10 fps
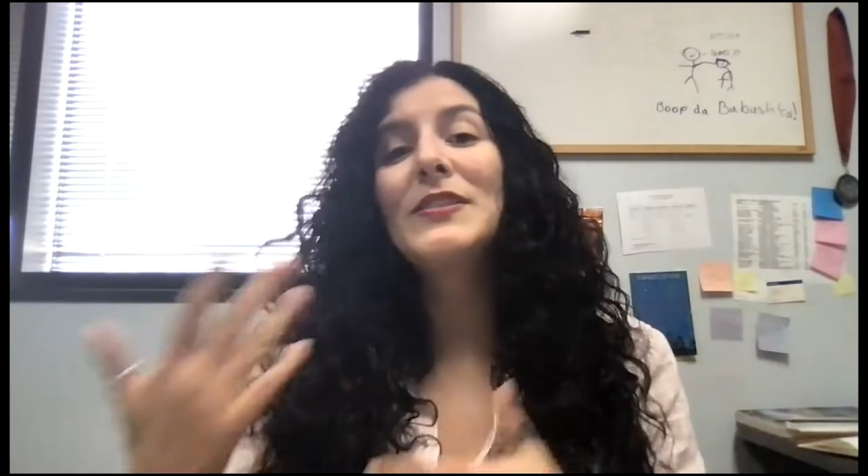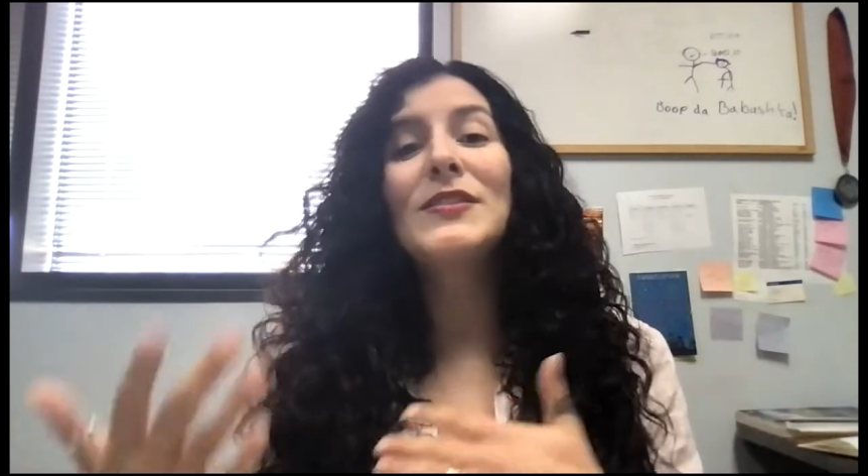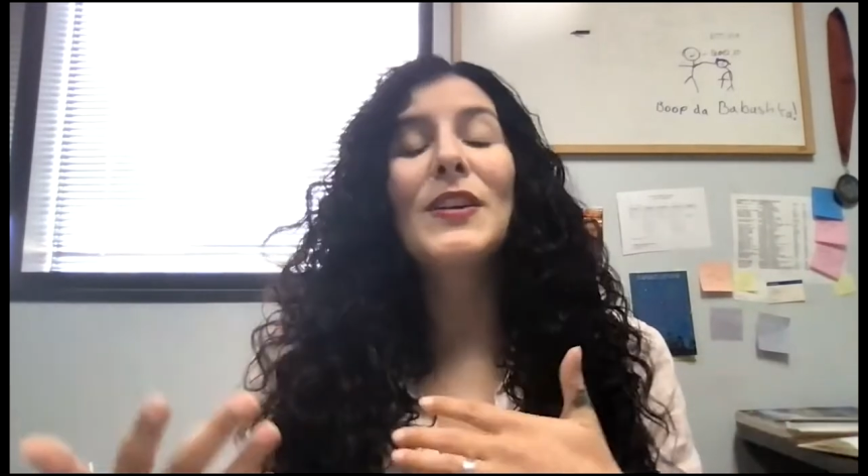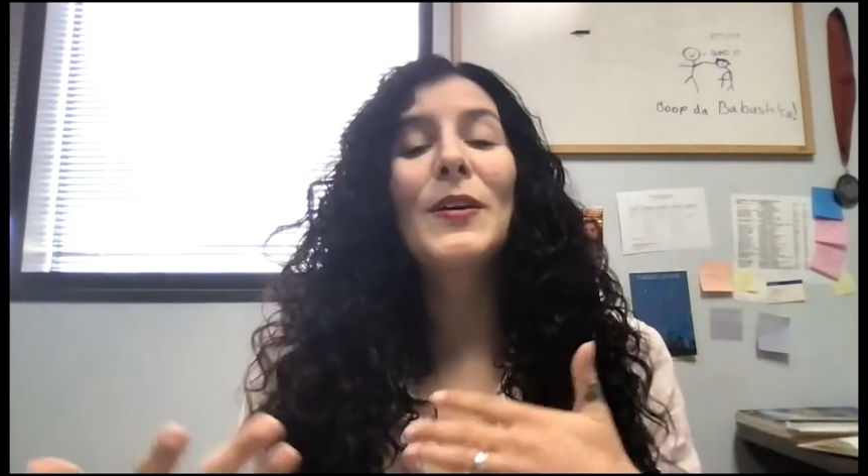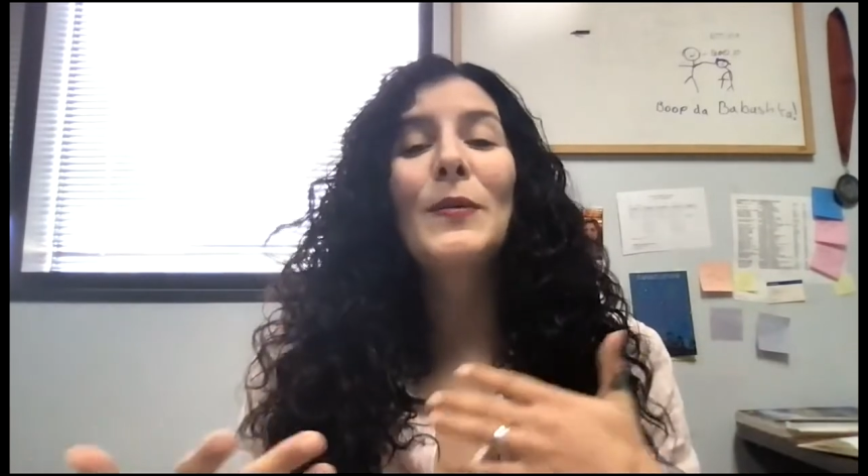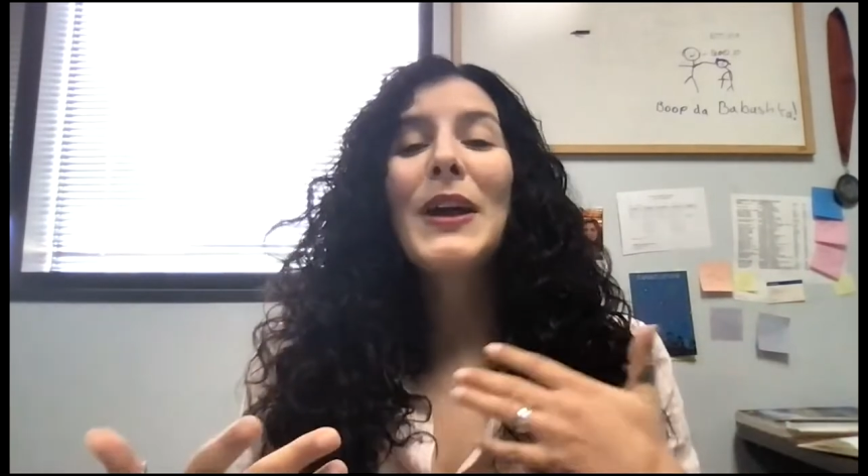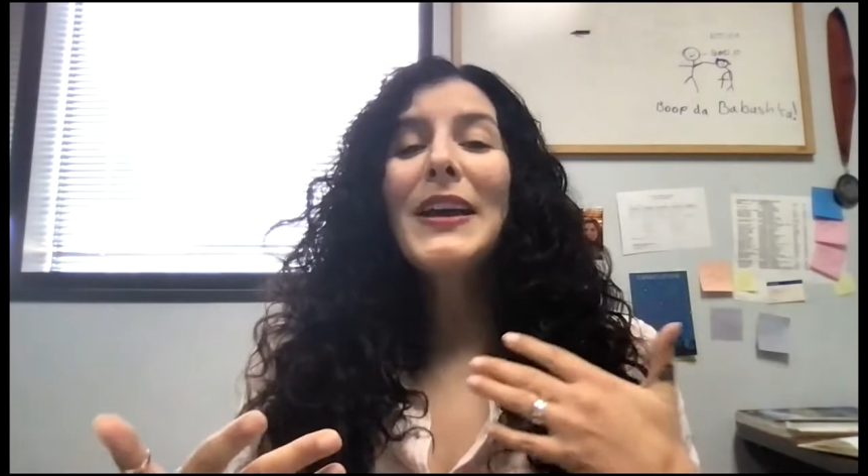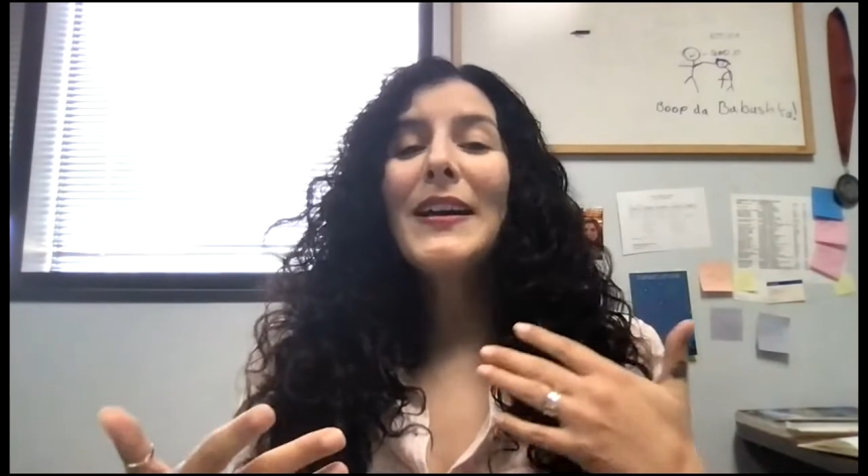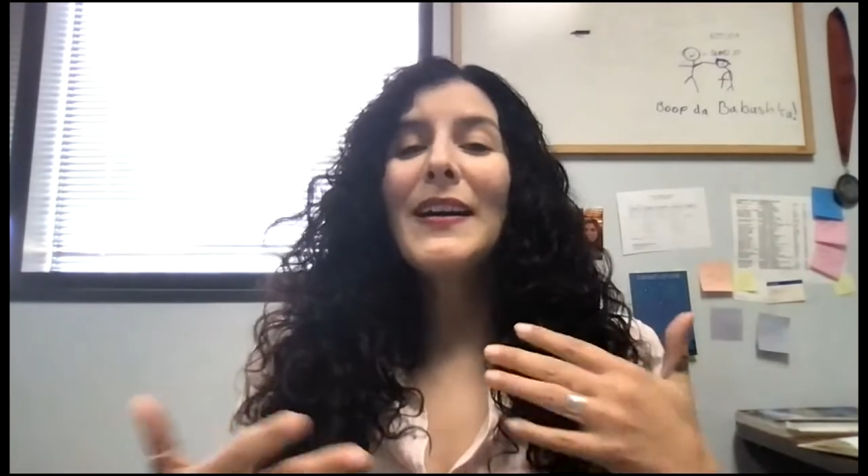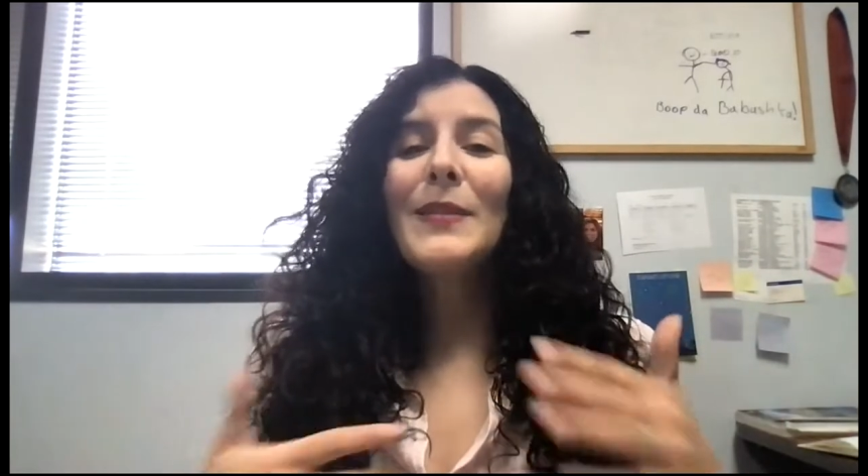So
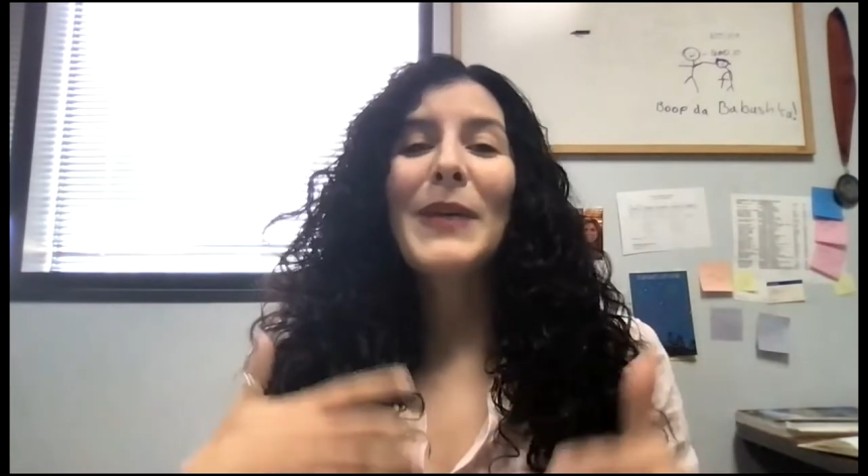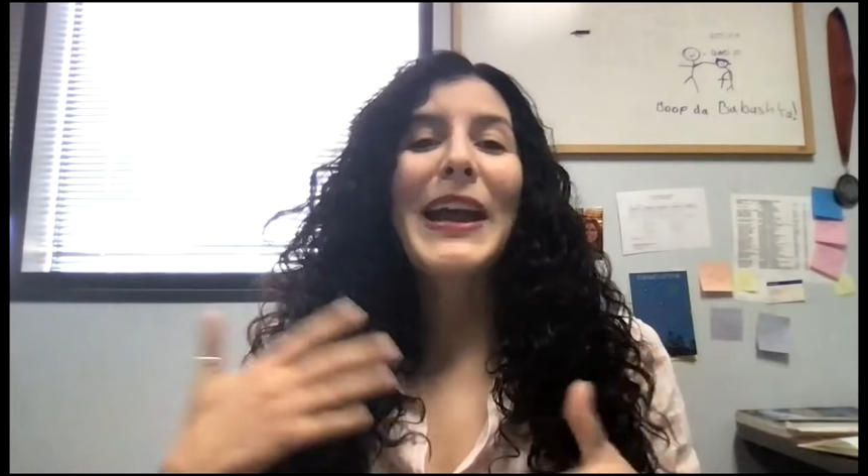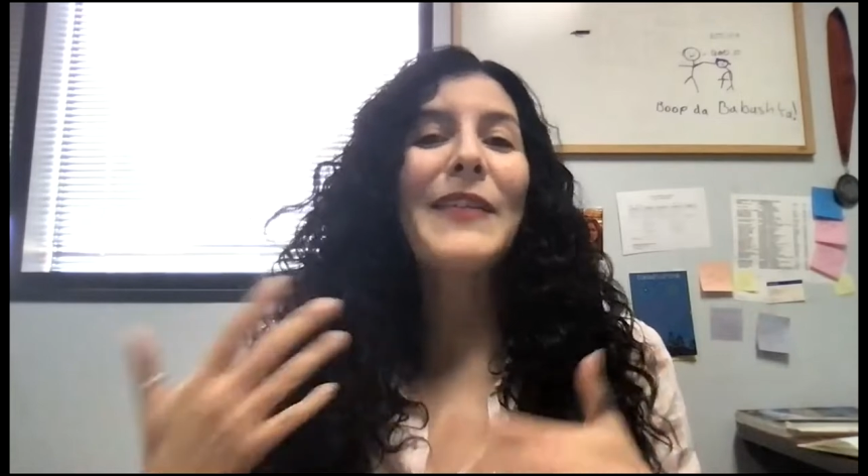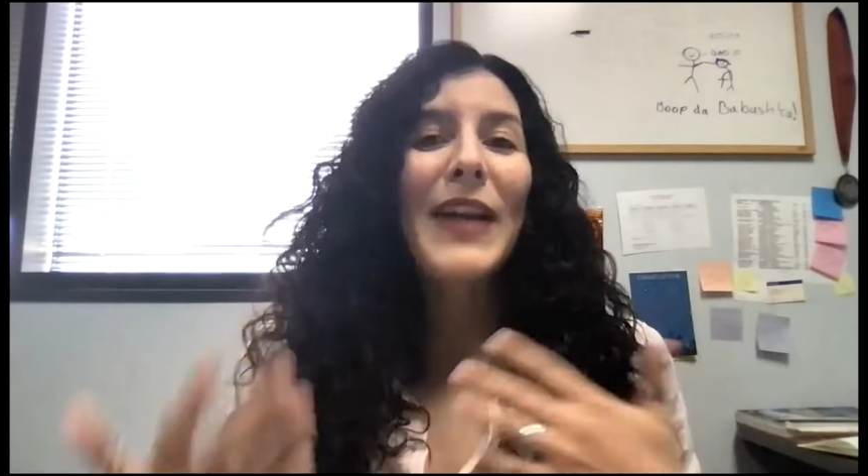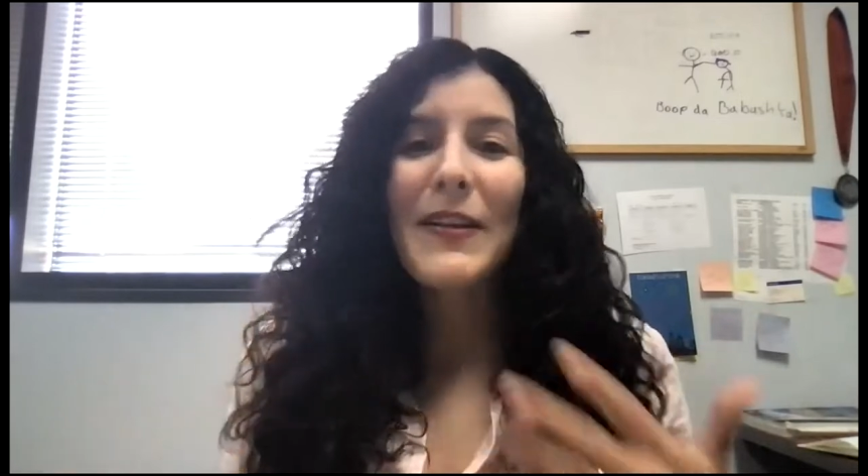I have